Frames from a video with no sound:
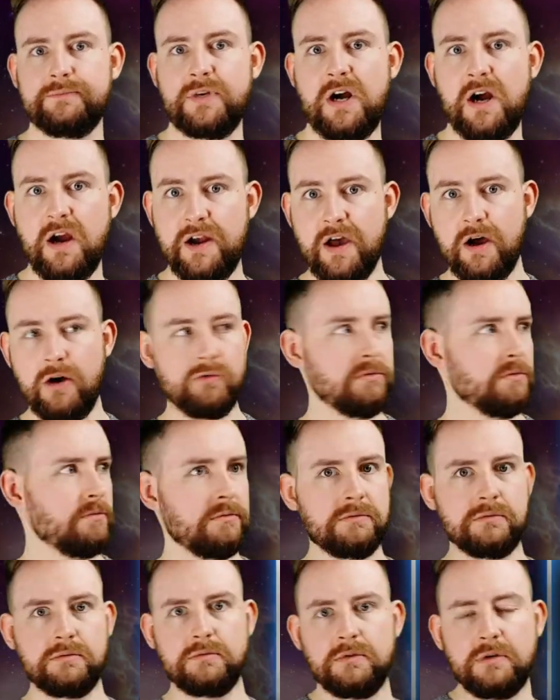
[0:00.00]
Or no,
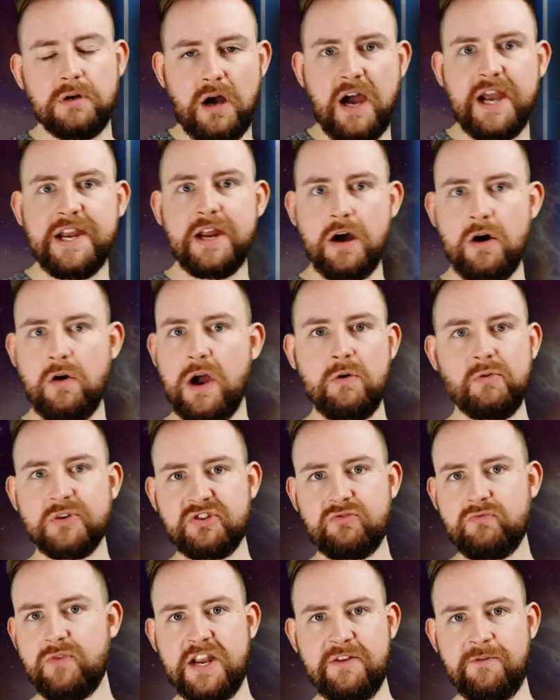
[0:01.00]
I know, I
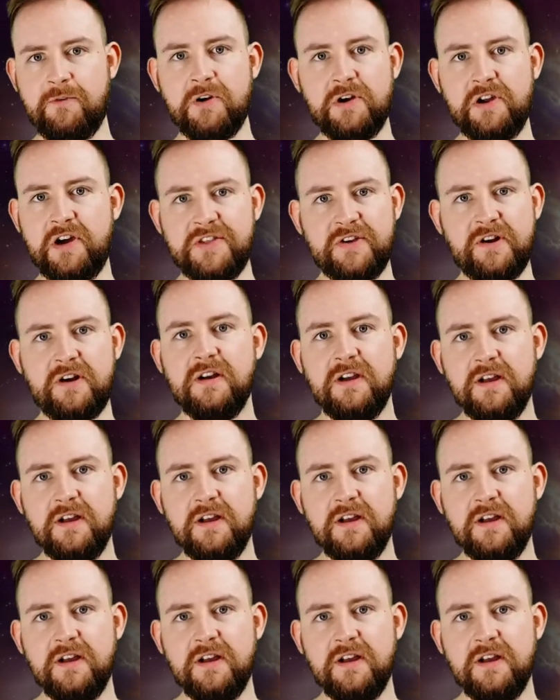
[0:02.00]
wasn't ready for it either.